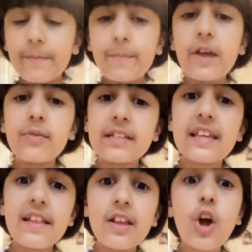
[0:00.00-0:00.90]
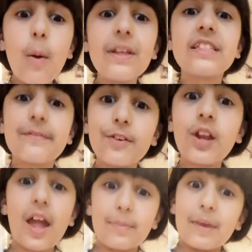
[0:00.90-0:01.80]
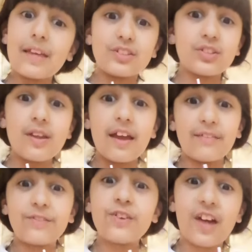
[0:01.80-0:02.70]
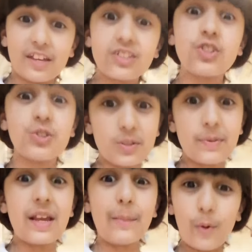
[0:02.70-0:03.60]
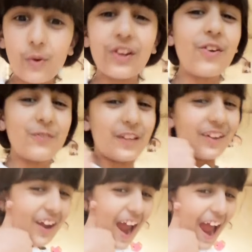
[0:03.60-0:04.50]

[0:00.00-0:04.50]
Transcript: by the way, say in the comments if you like being if you like juice being poured over you.